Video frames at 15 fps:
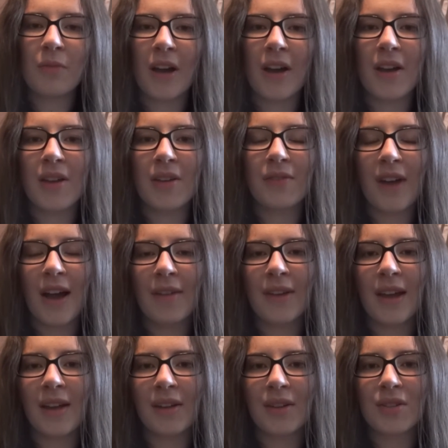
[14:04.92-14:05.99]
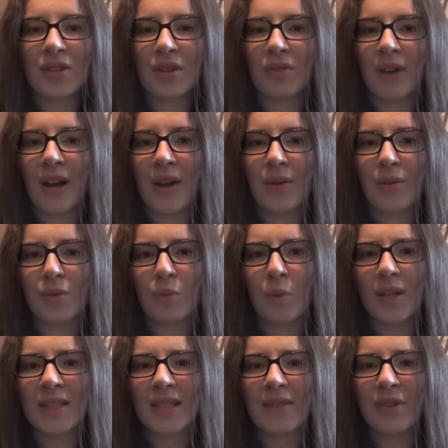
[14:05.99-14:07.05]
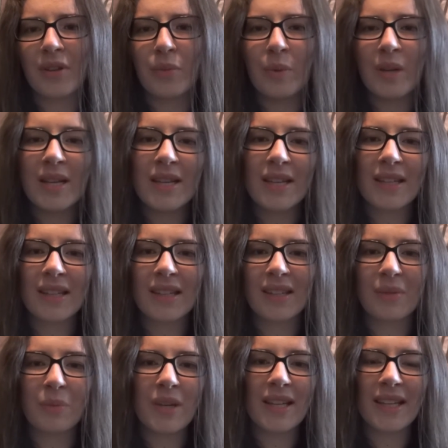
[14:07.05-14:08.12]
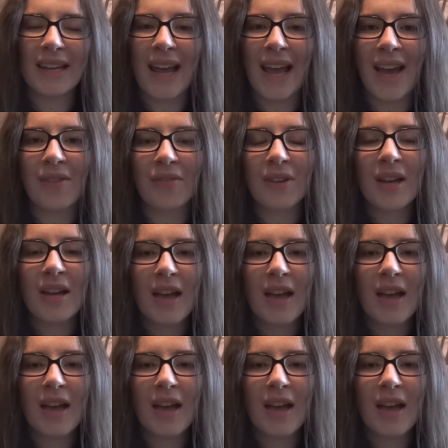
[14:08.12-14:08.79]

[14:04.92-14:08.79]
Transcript: my 5 gallons around once every week and a half,